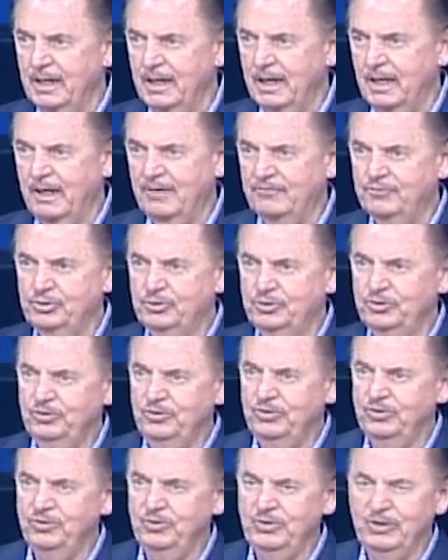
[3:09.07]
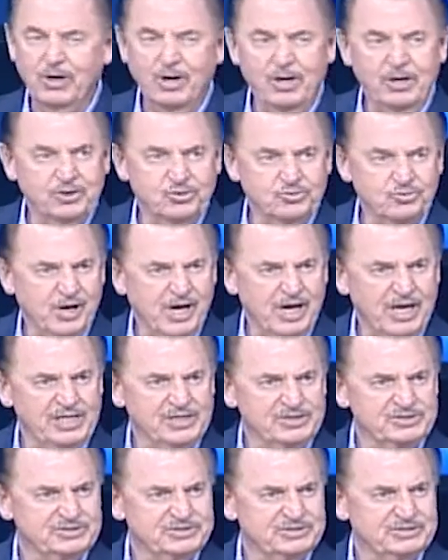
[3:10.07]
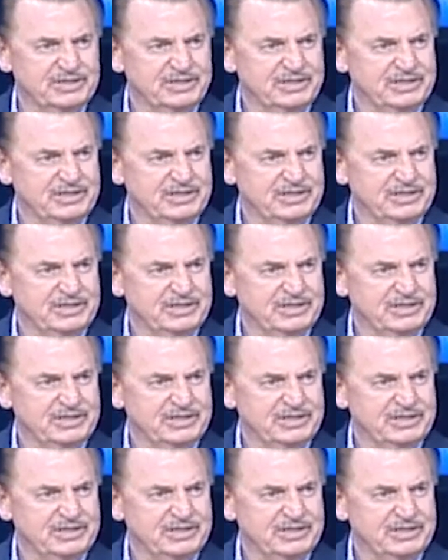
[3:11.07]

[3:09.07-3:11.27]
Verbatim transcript: of who we are in Christ.